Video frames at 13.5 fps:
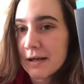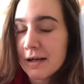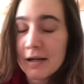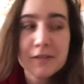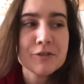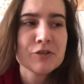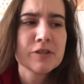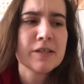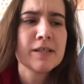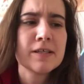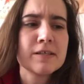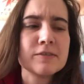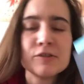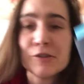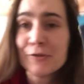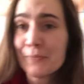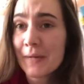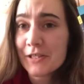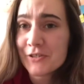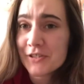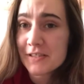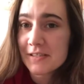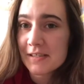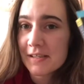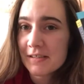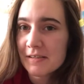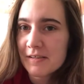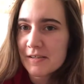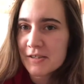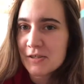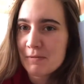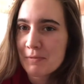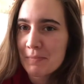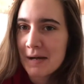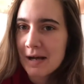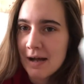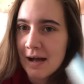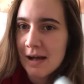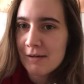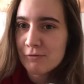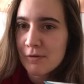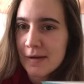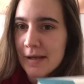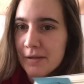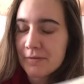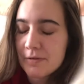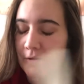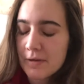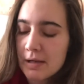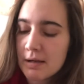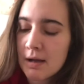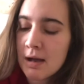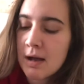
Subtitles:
102 pages into this, so I'm about halfway through it.